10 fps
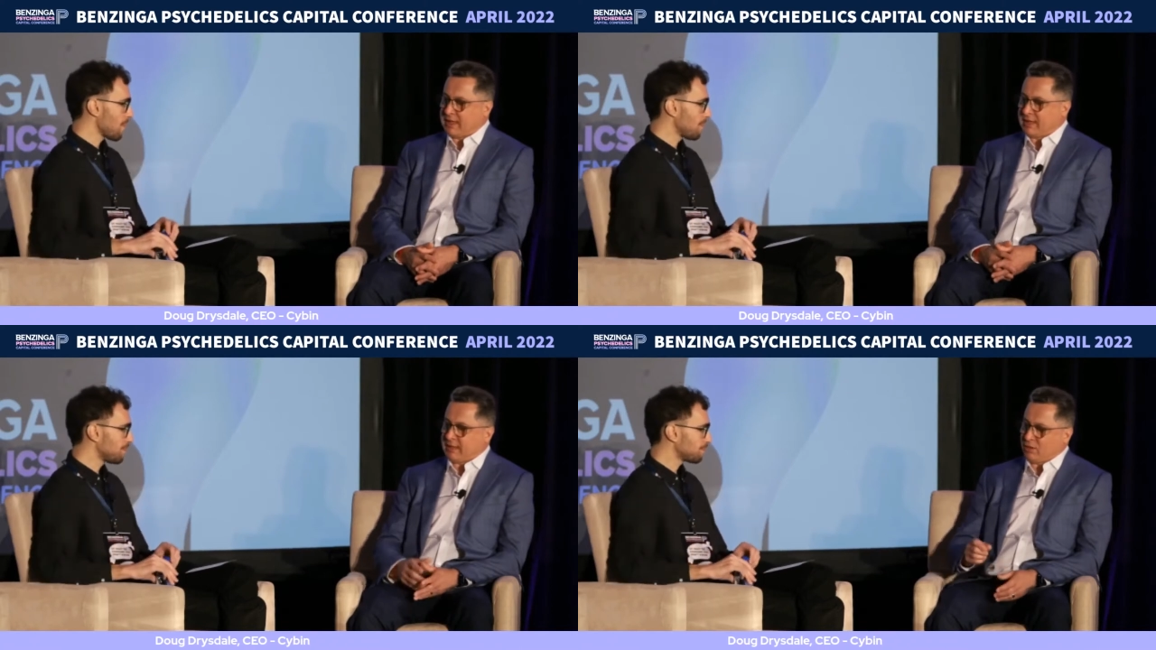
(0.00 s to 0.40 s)
Speaker 1: the
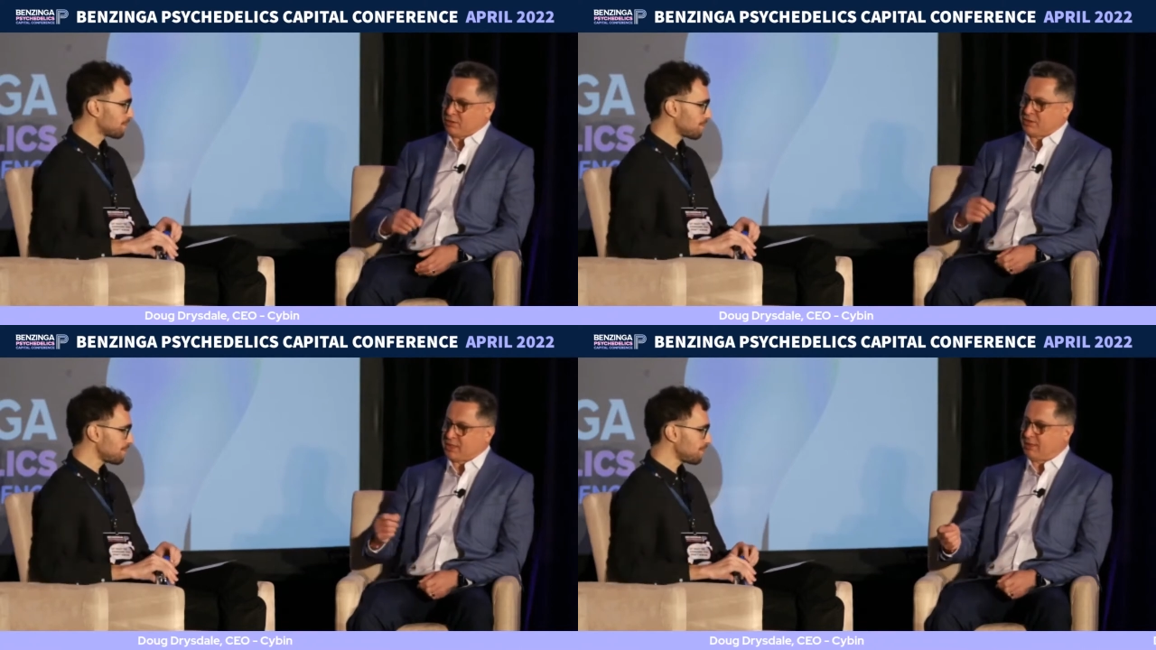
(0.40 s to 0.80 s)
onset
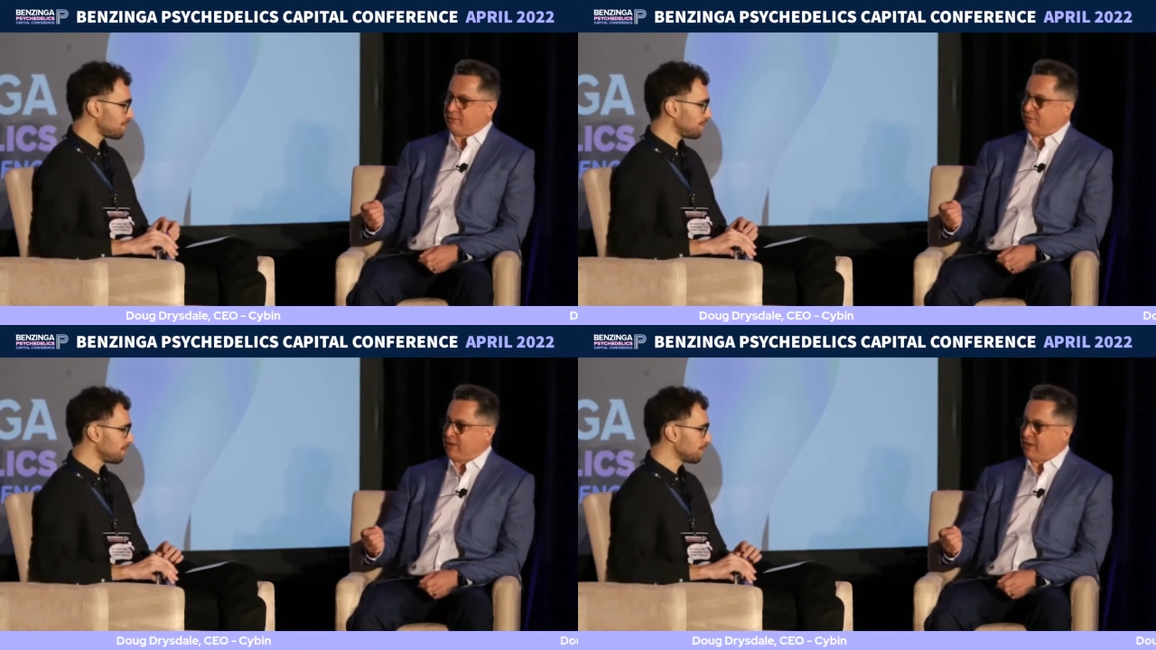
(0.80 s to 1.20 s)
of
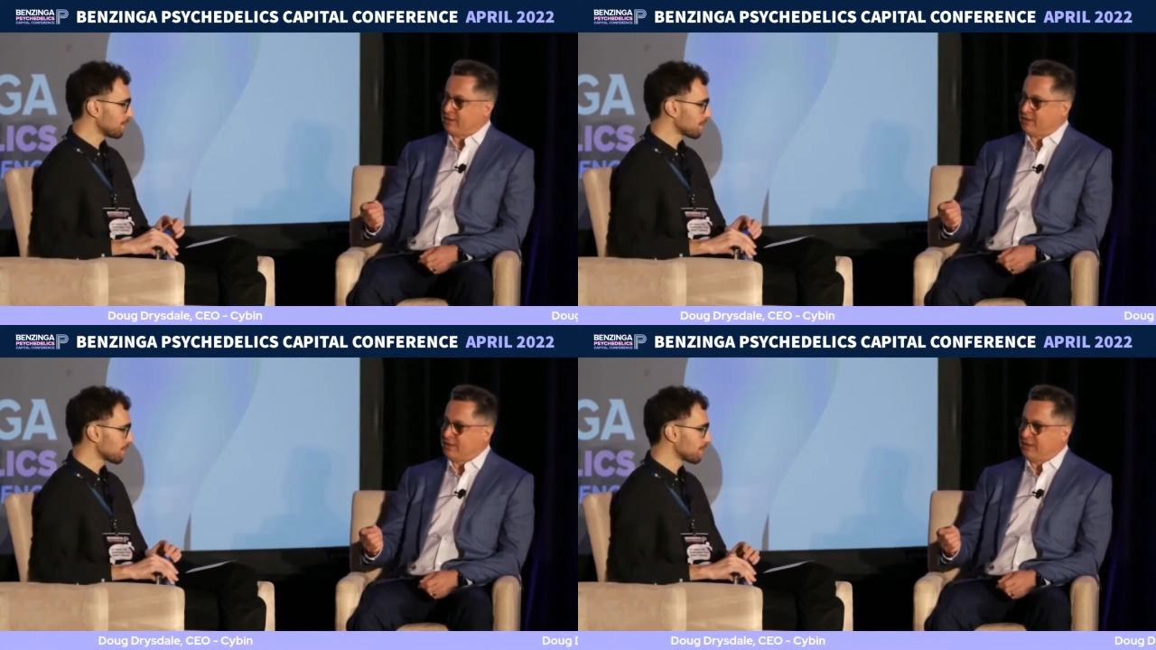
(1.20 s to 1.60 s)
effect
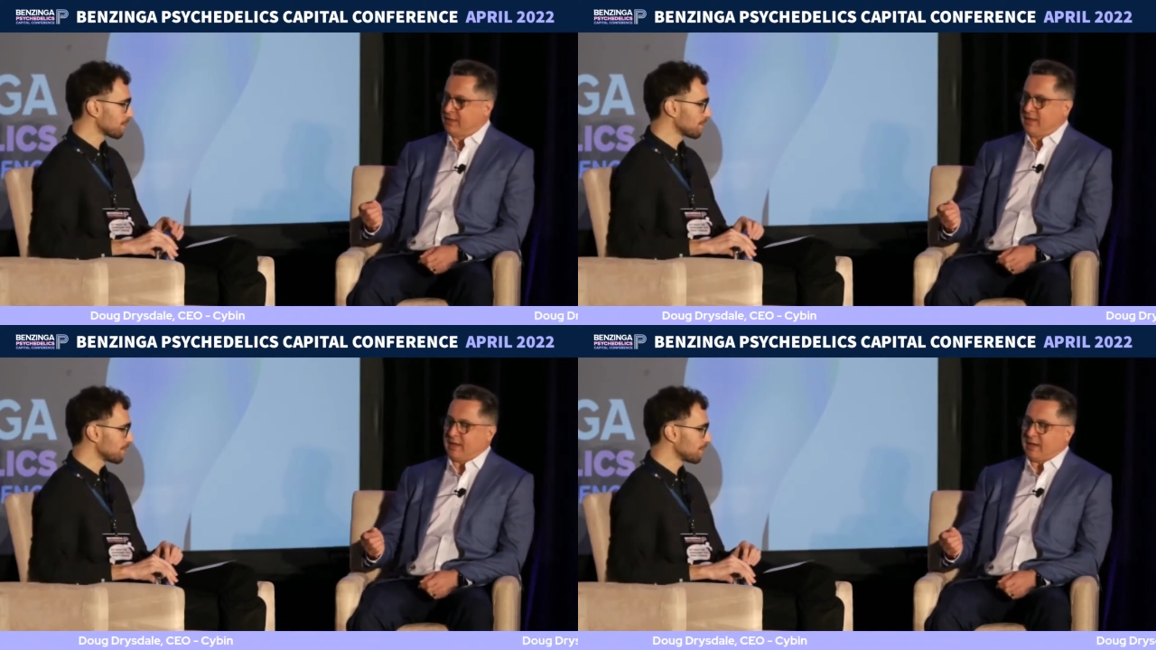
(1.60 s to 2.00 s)

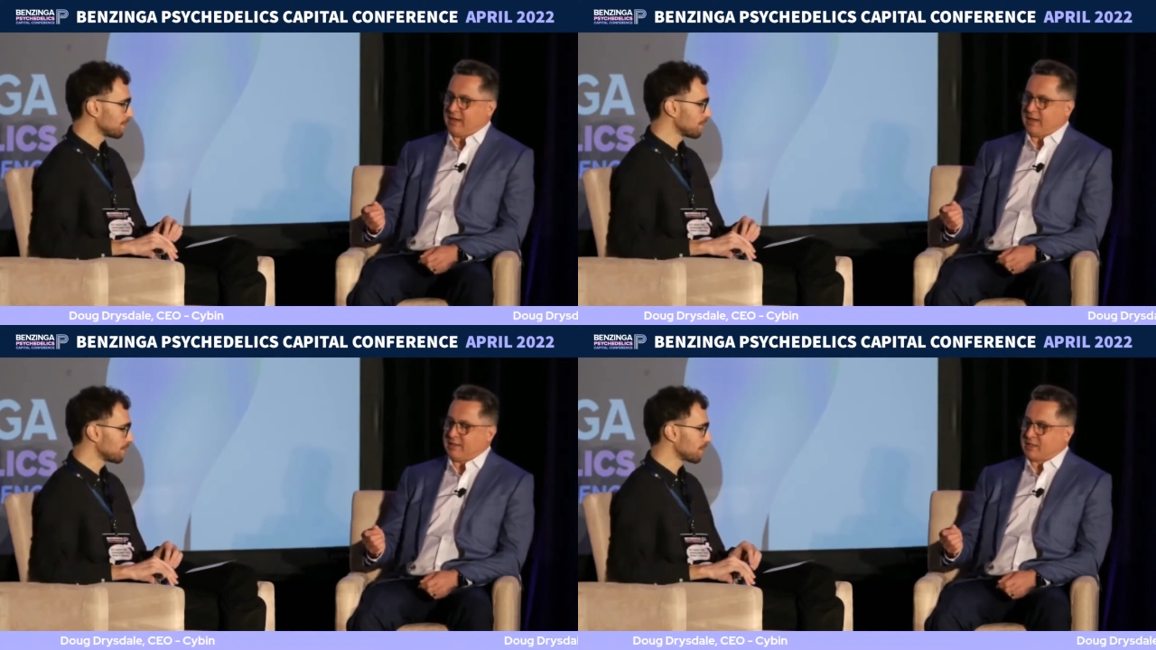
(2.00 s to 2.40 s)
uh,
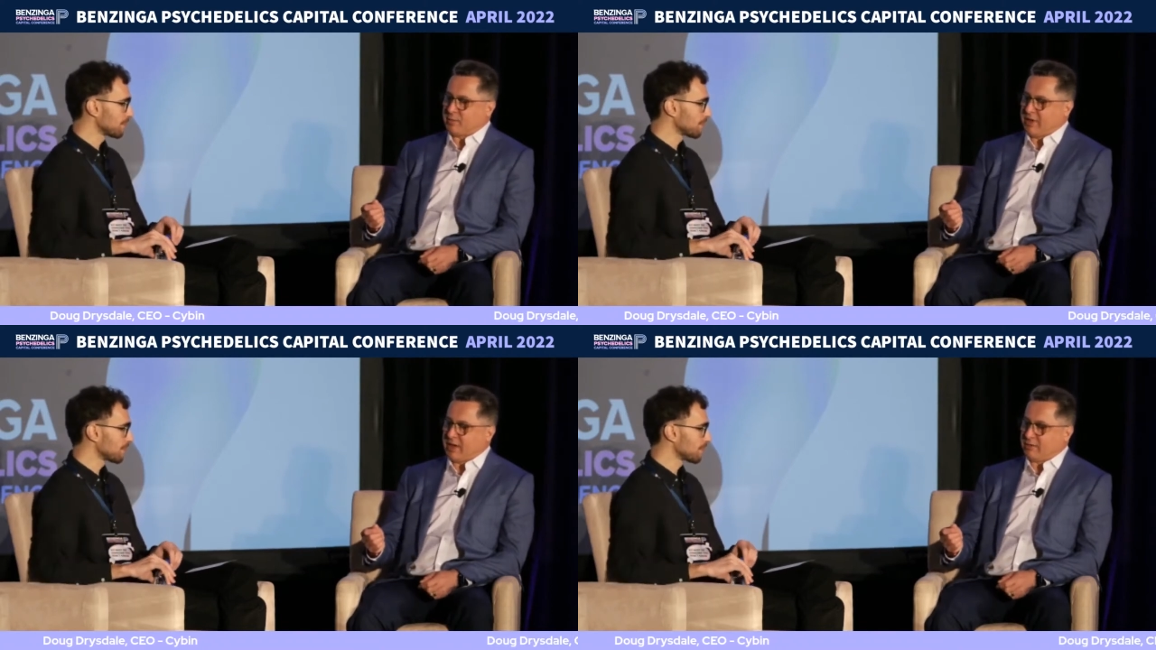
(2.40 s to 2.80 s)
is
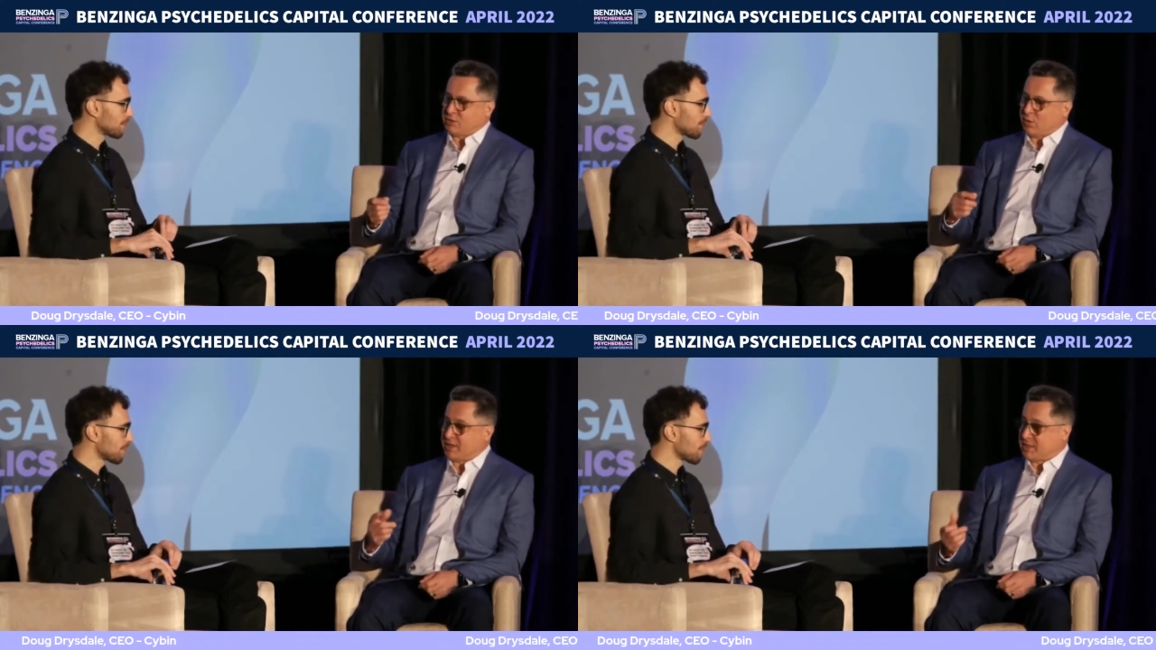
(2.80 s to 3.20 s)
about
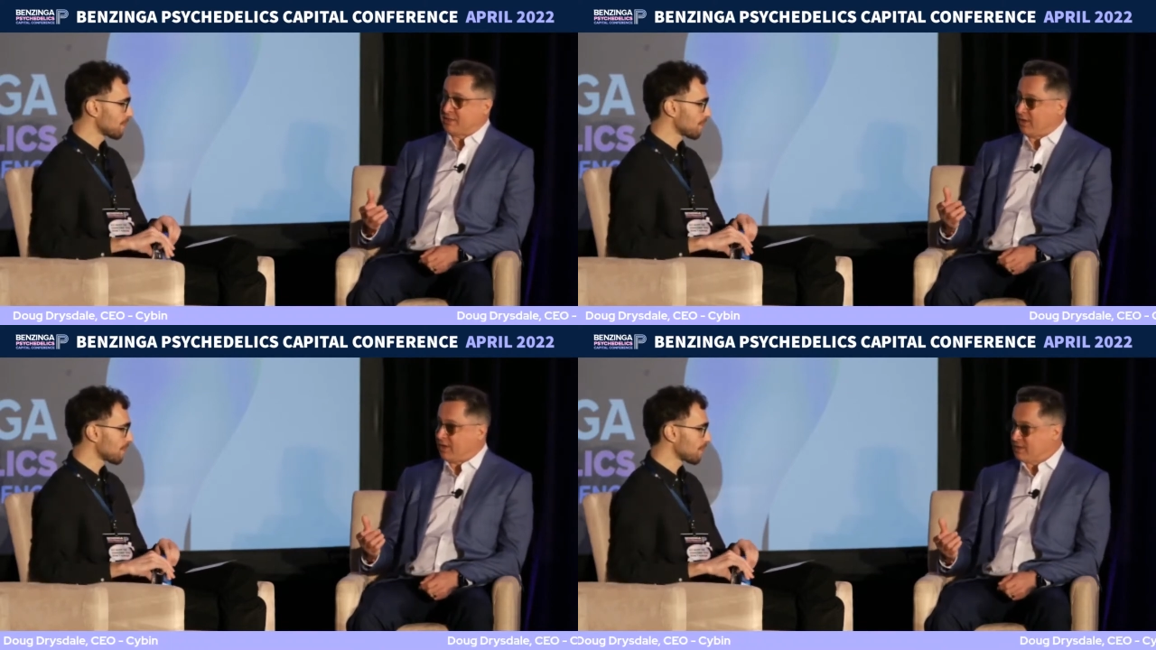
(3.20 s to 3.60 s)
twice as
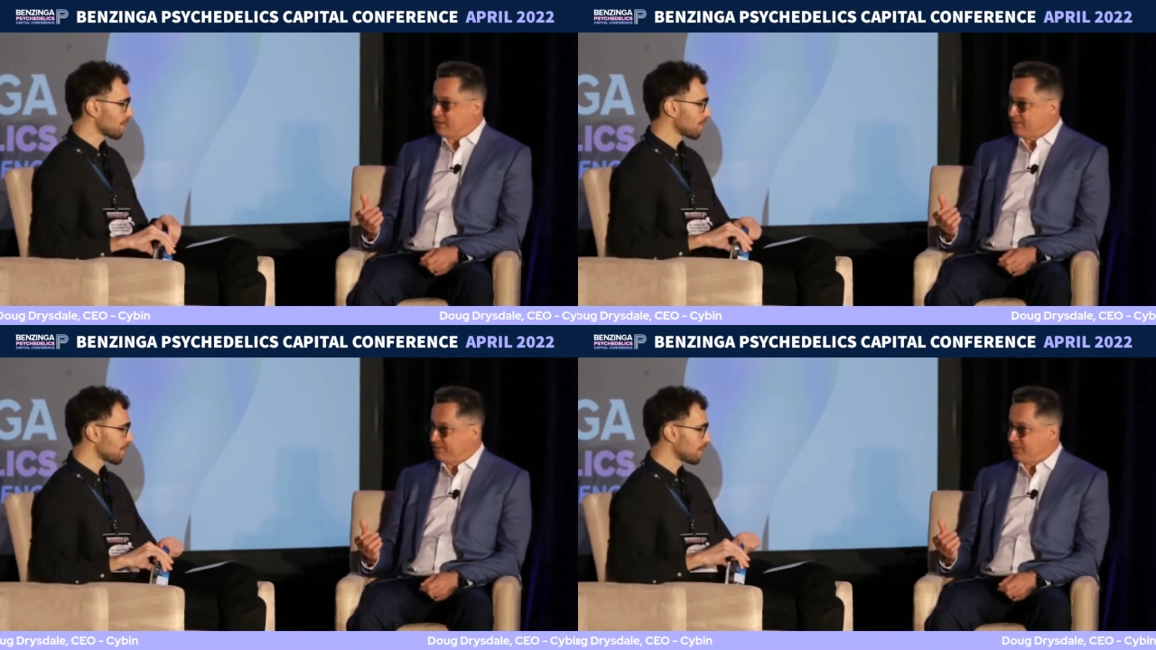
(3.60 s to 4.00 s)
fast.
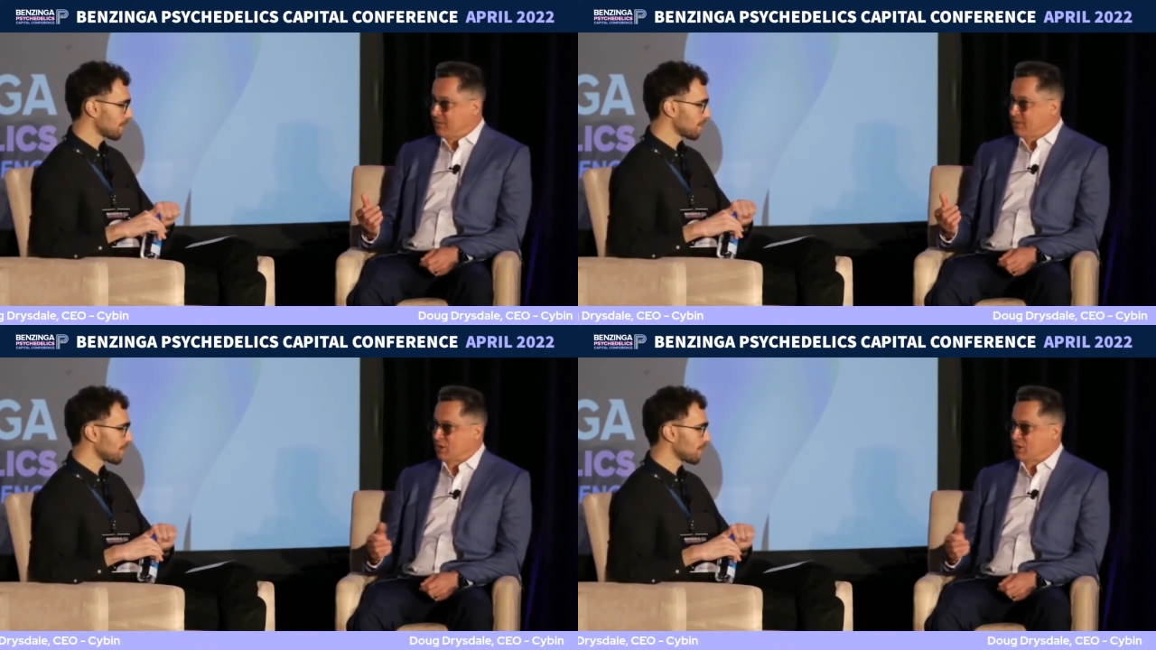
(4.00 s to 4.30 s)
So